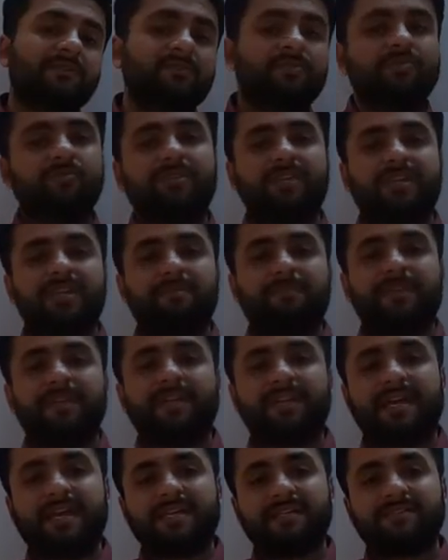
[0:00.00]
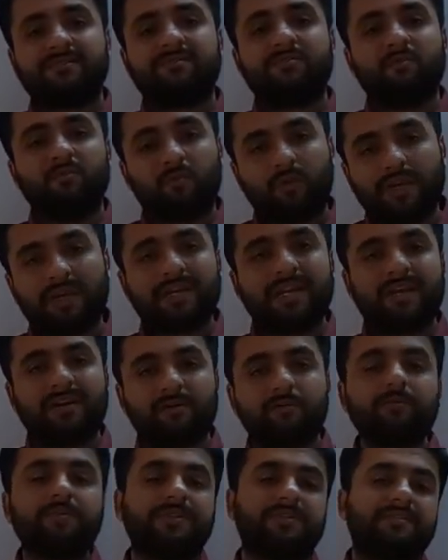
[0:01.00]
you should keep it as 1 lakh
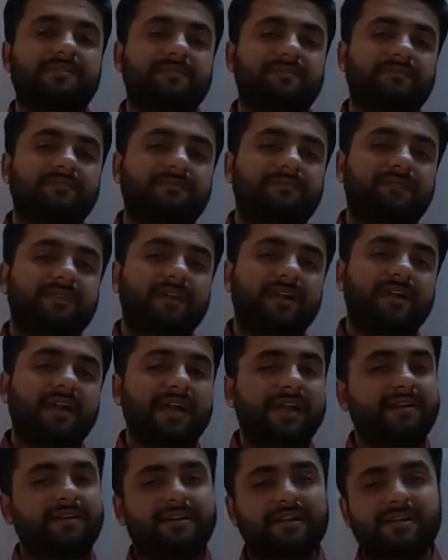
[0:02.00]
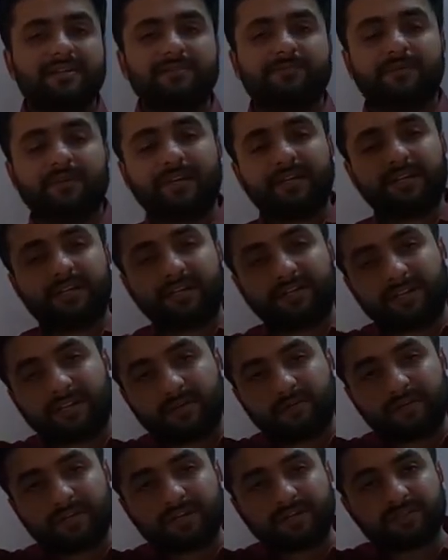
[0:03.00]
rupees and transfer it in
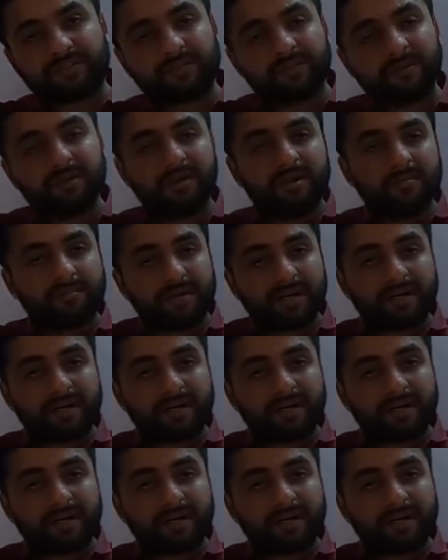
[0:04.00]
new ratio.